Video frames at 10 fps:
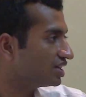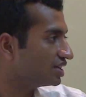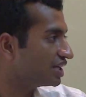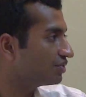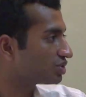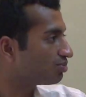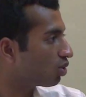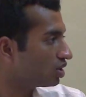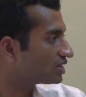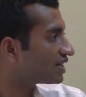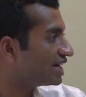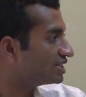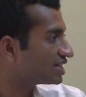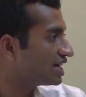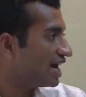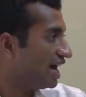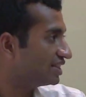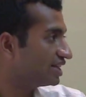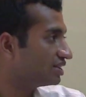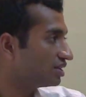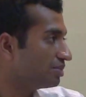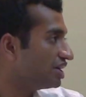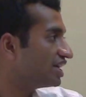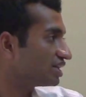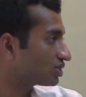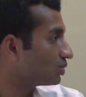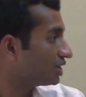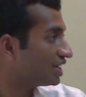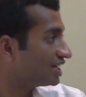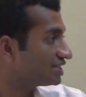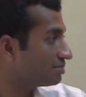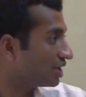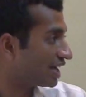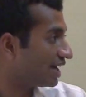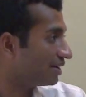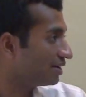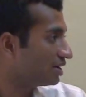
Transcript: Zealand, he was bowled thrice and then the media scrutinized him again.